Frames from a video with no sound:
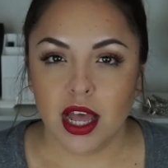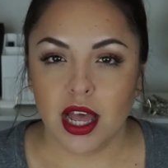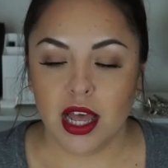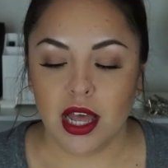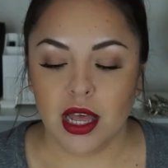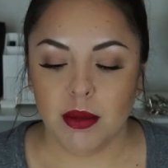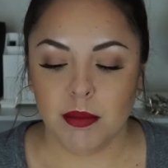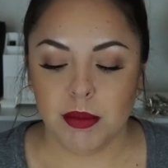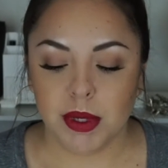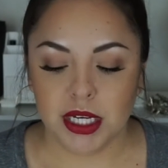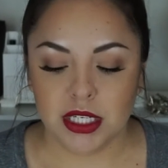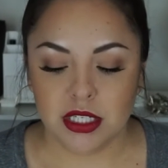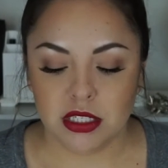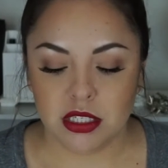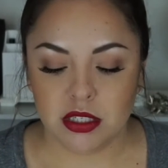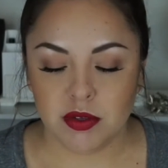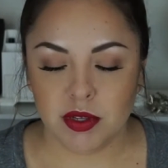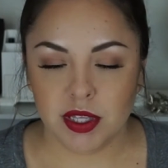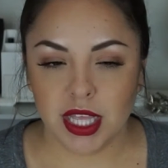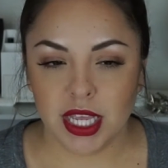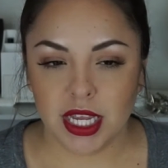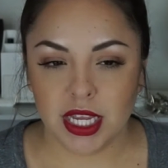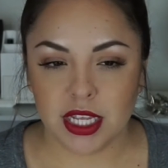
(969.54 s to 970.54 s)
I just
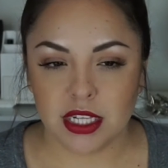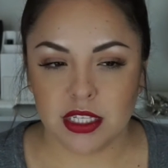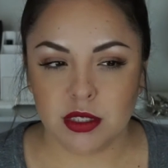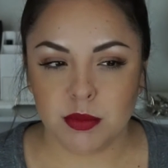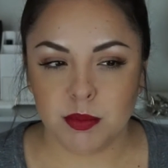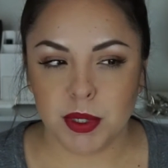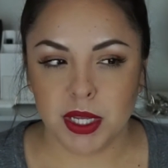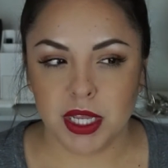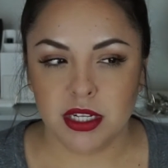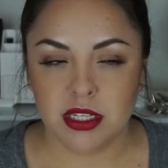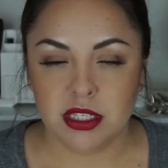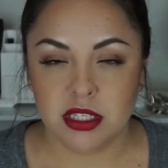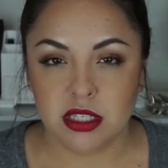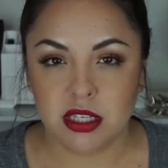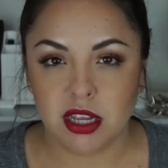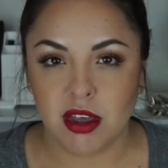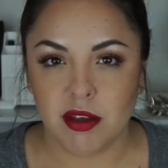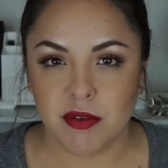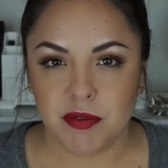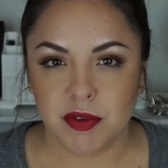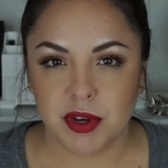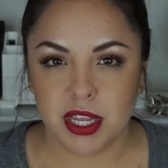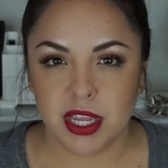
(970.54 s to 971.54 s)
feel like it's been
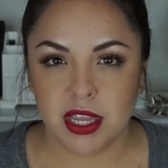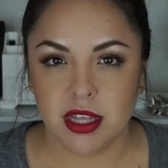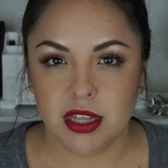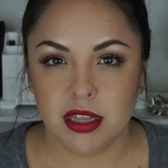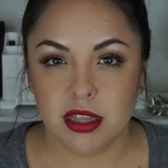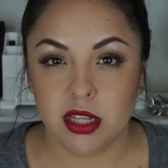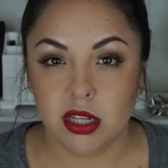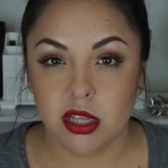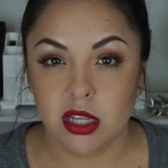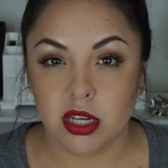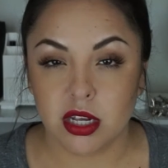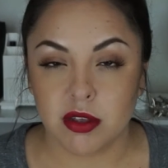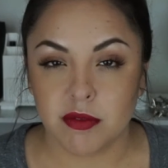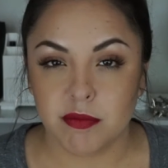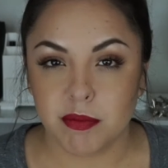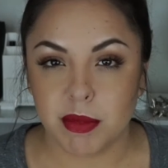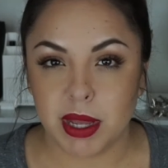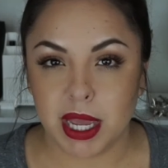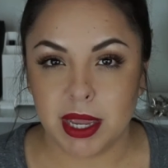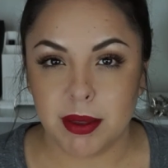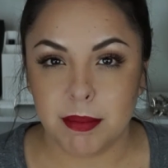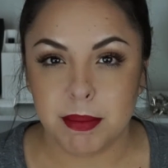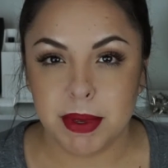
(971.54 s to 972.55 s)
softening the look of
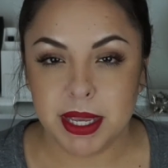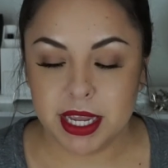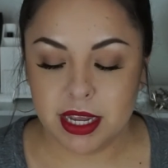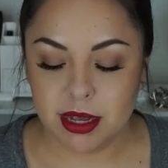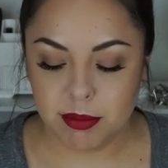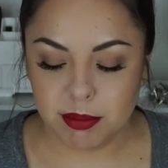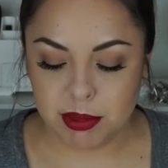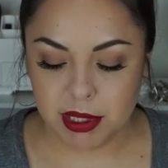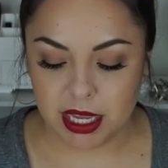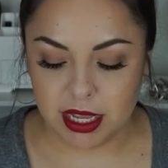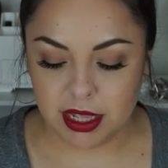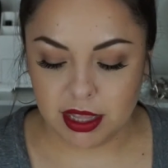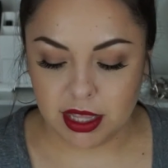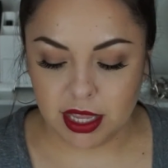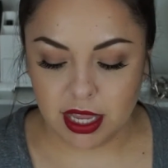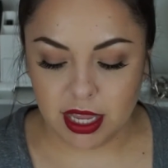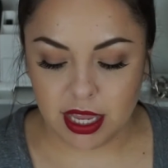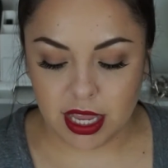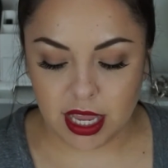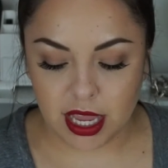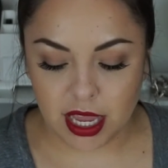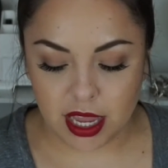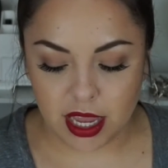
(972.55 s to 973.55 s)
my makeup
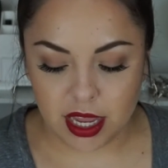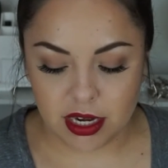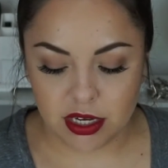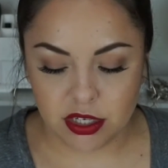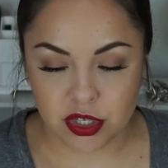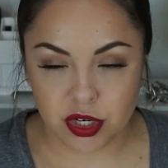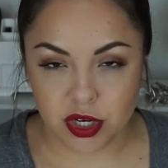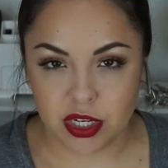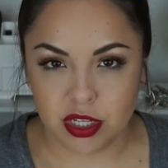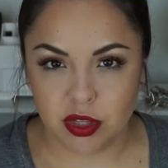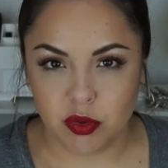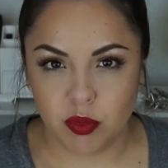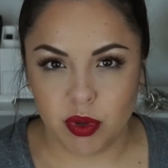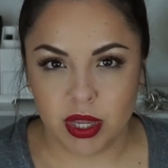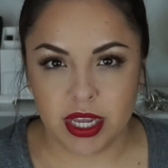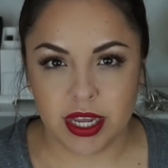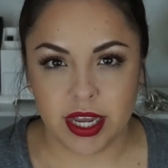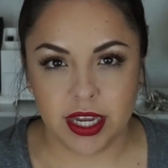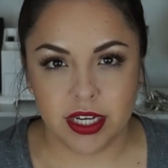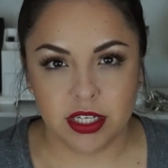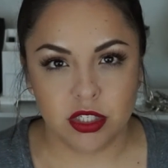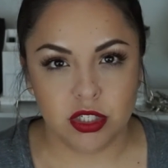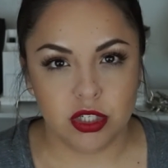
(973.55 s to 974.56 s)
lately, and during the
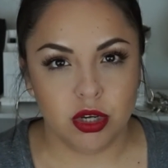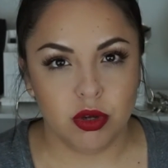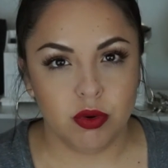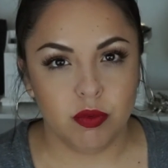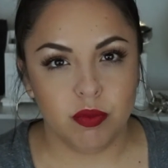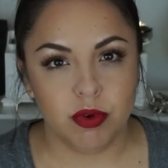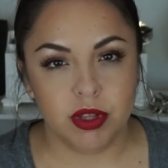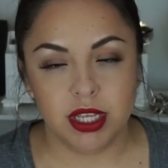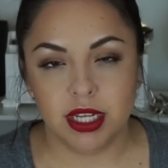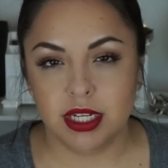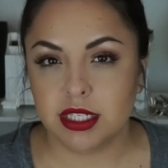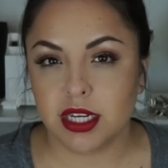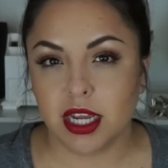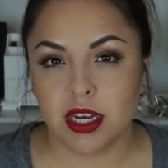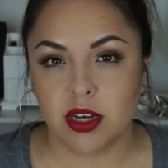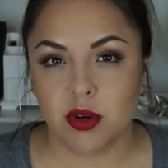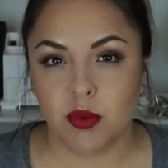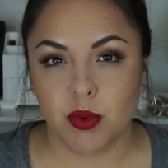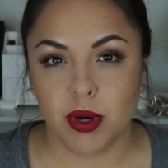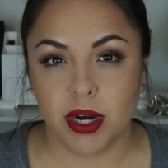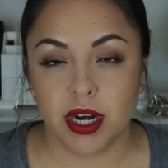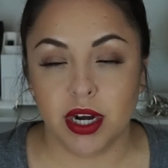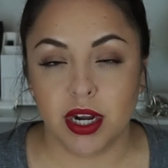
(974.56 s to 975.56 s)
week I don't really tend
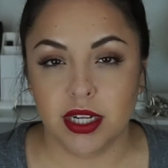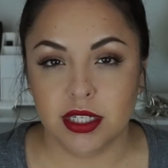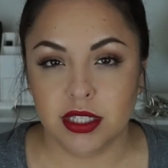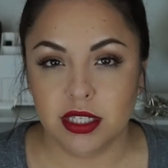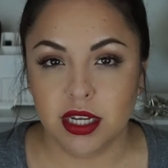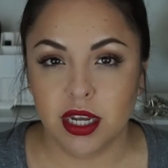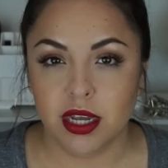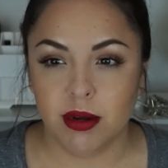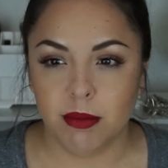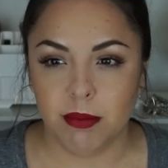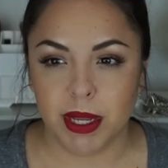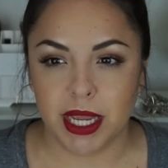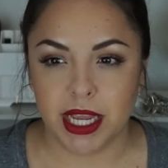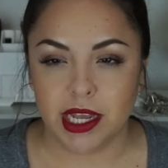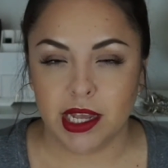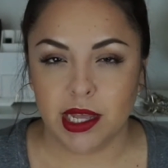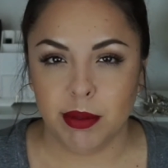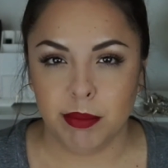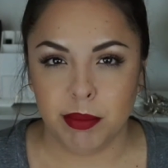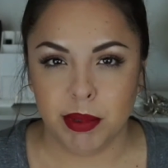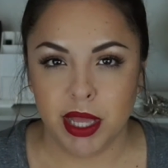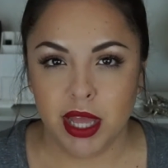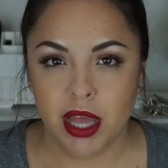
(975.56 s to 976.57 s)
to wear a ton of
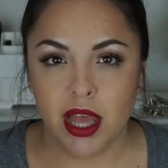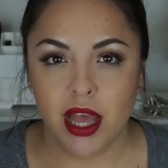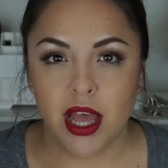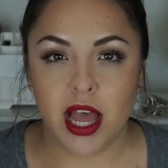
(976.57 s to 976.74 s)
makeup.